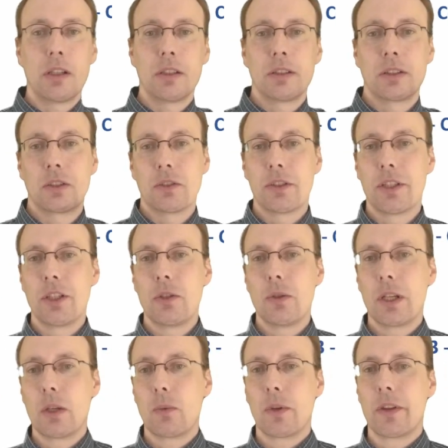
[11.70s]

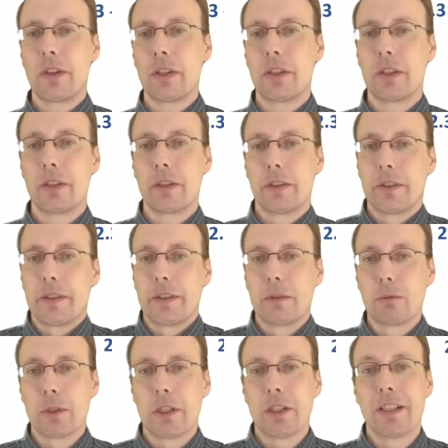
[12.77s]
continuing with
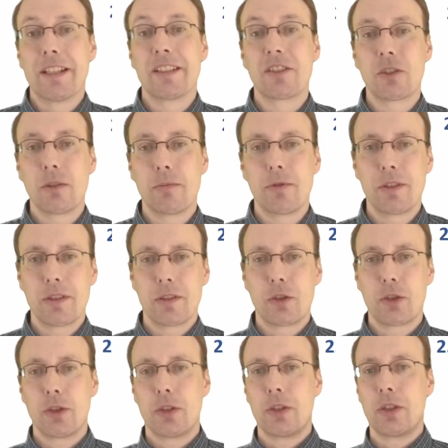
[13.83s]
the
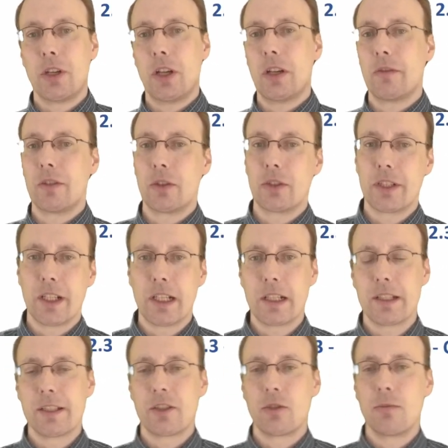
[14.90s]
description of your data
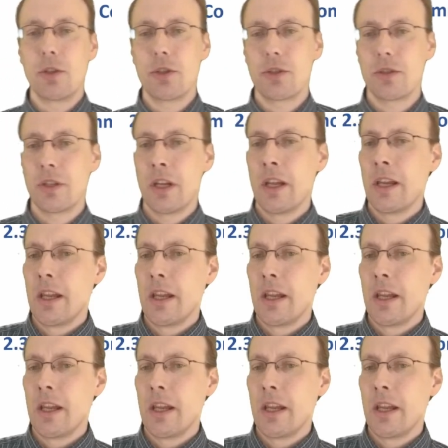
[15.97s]
distribution,